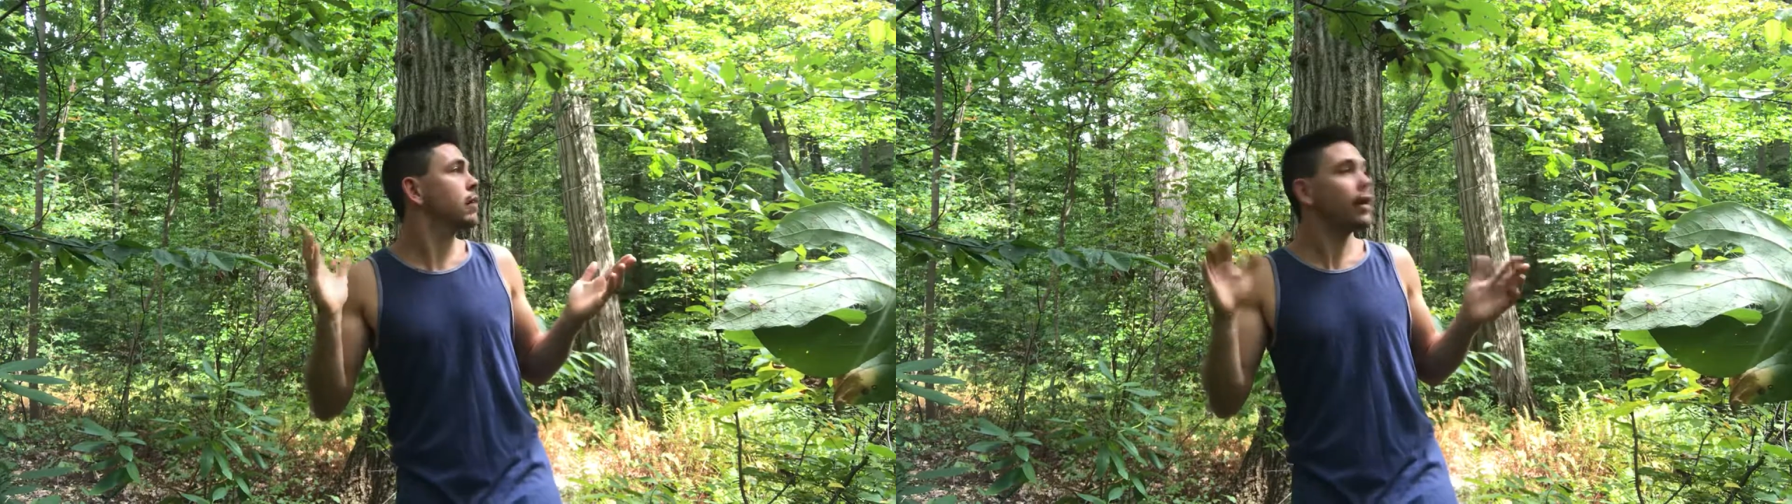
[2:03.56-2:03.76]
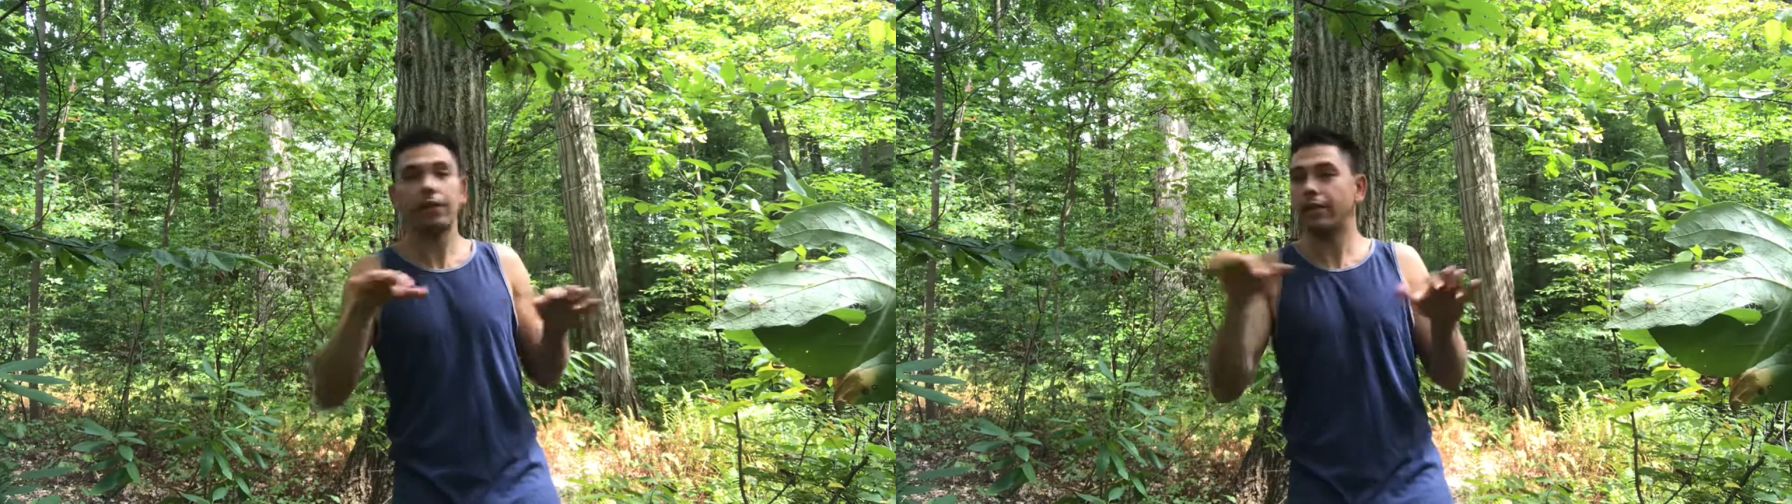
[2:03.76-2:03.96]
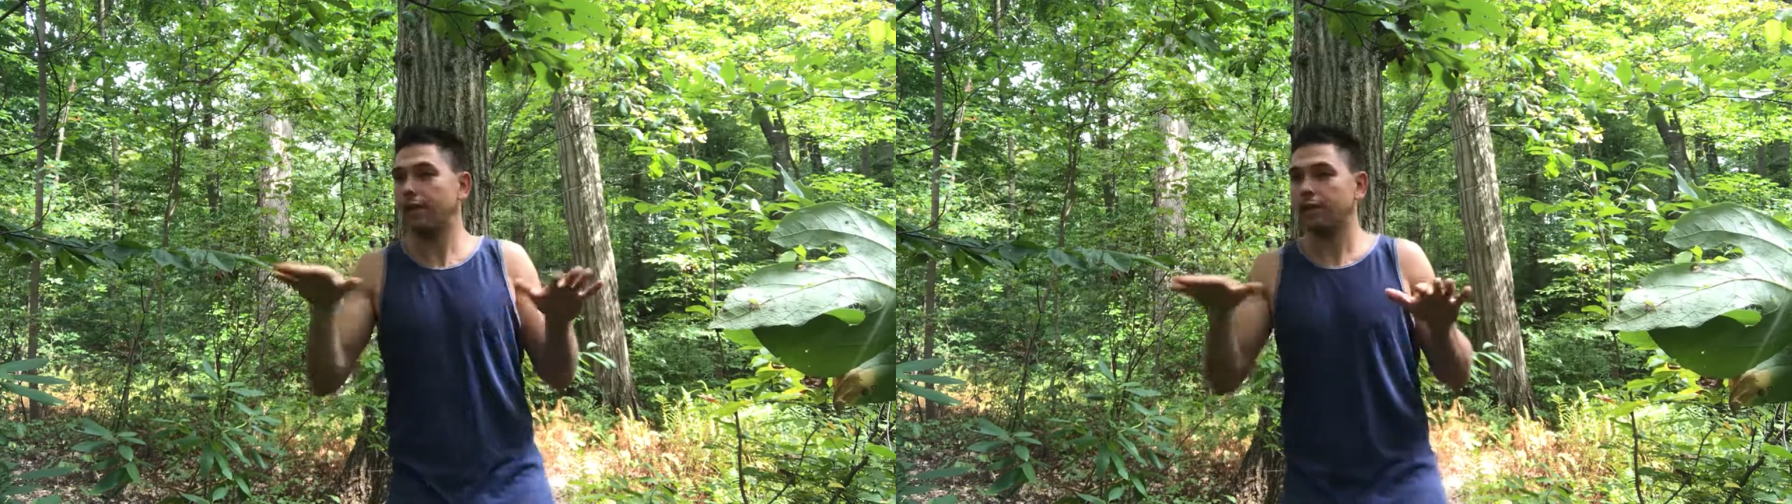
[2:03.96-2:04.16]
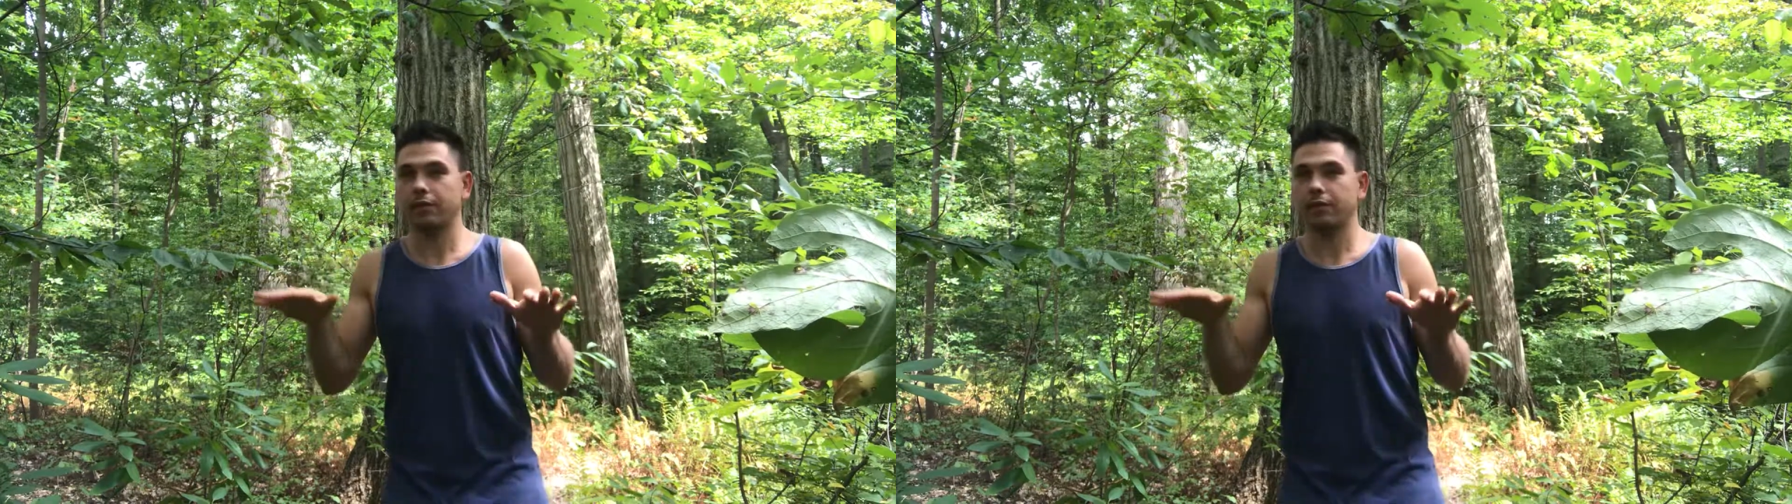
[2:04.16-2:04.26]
everything